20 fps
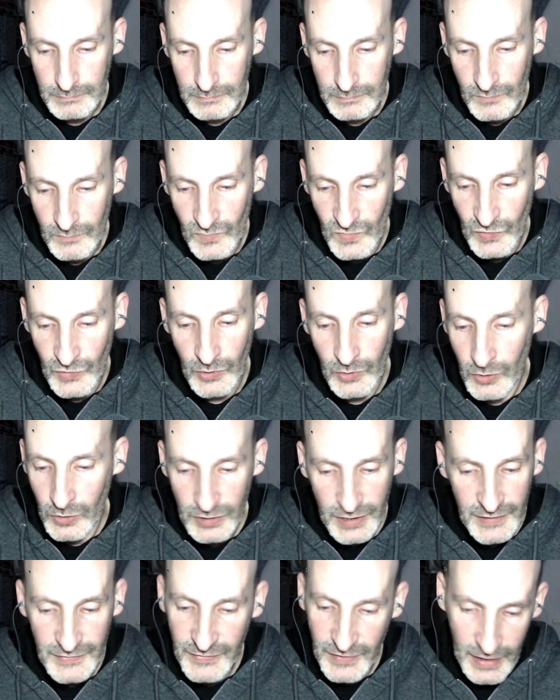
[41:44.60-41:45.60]
So all
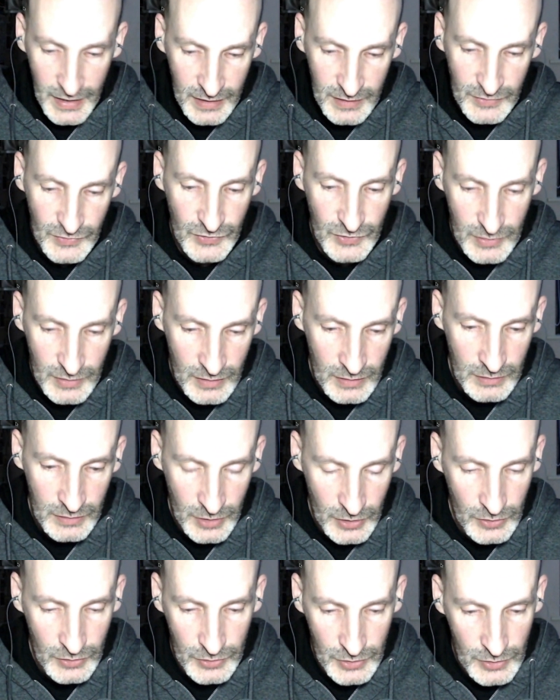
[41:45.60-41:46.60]
these things,
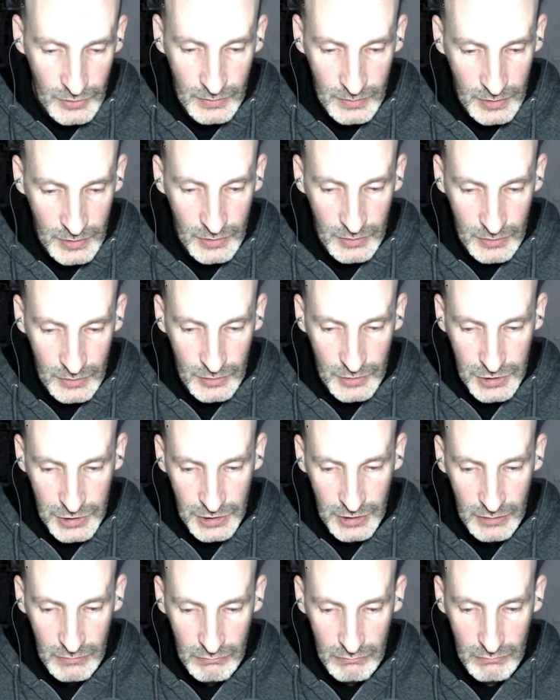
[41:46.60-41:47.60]
you
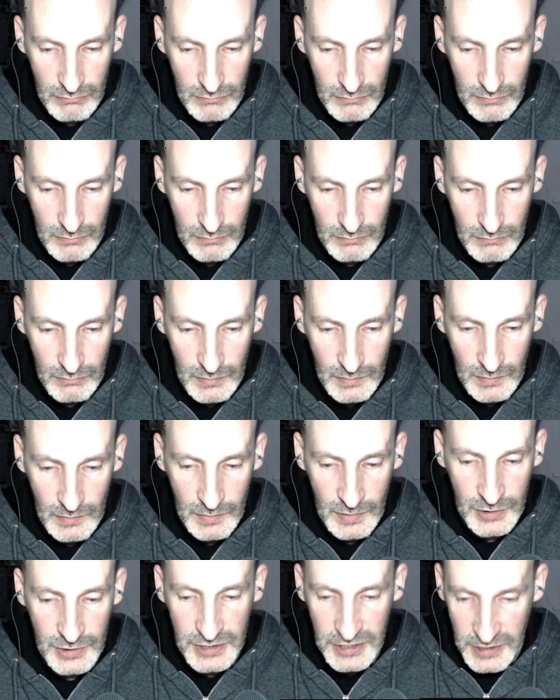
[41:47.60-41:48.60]
should
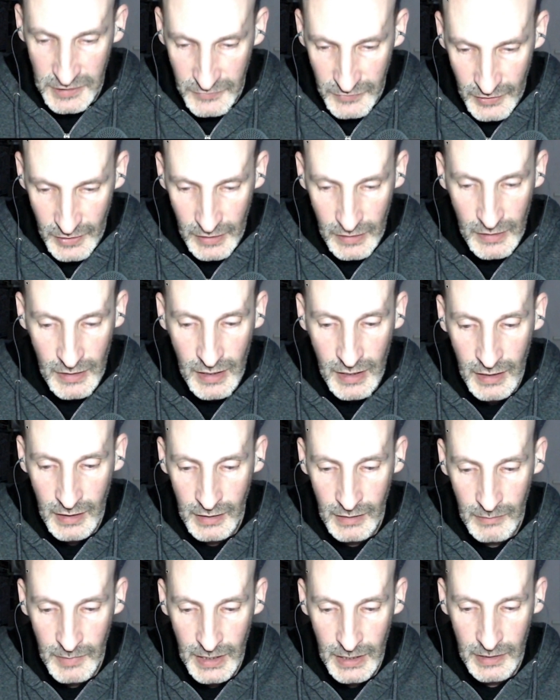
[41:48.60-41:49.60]
consider.
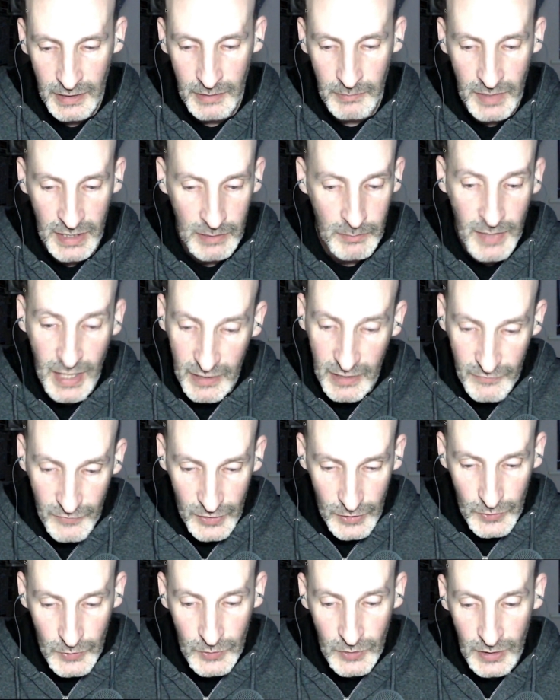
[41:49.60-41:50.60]
In my
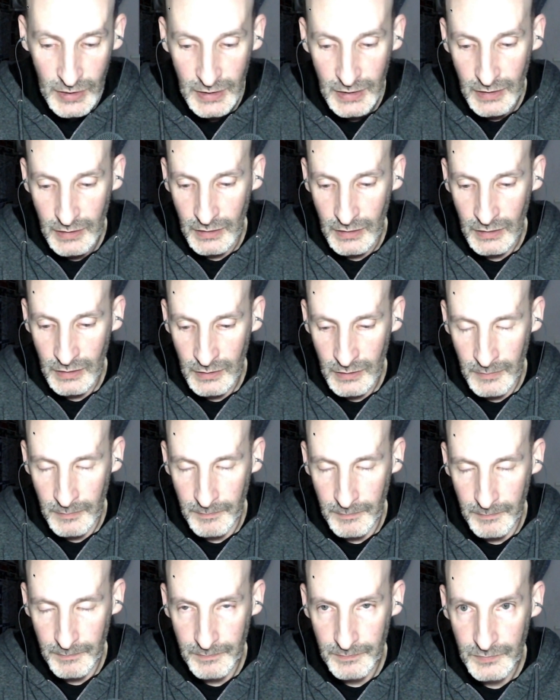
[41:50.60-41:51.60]
view,
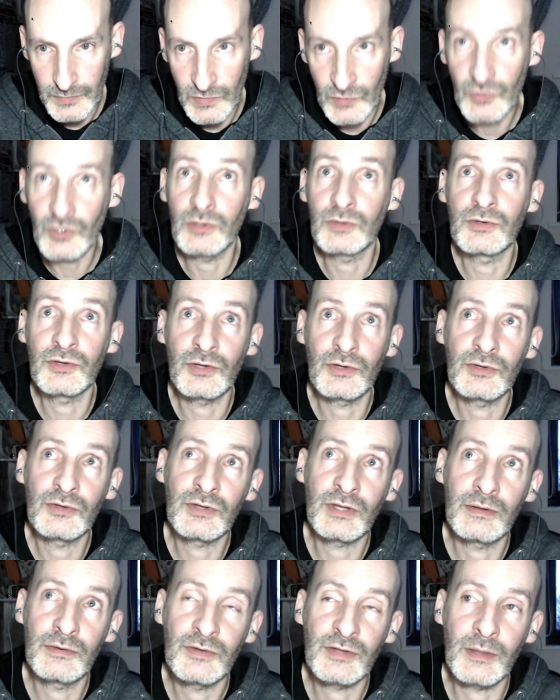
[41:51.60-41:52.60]
so
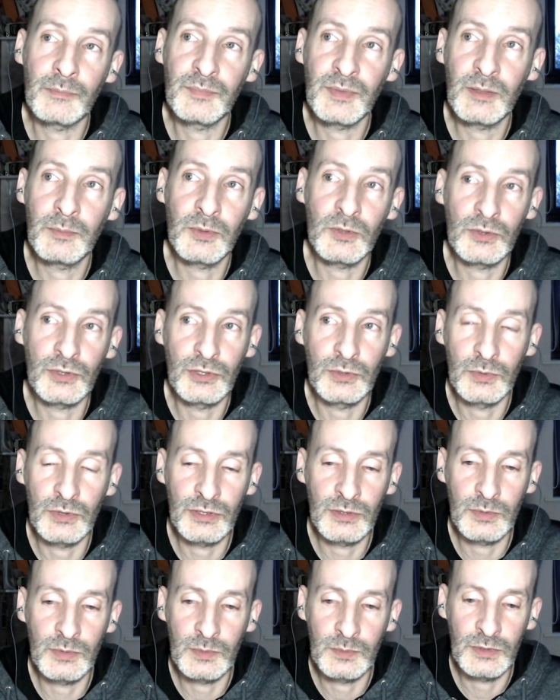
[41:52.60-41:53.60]
some people
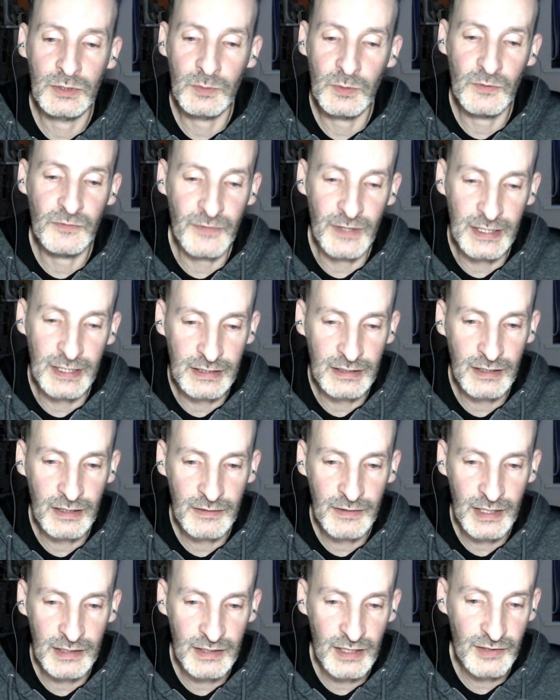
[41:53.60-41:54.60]
you will find
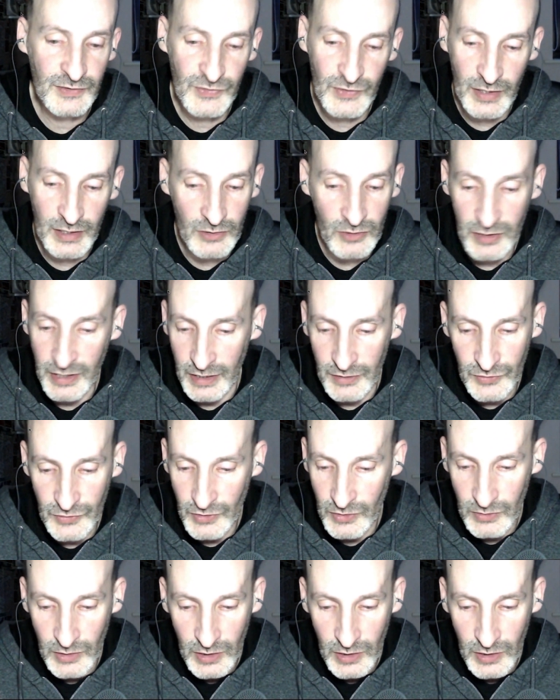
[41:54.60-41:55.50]
that they say, okay, so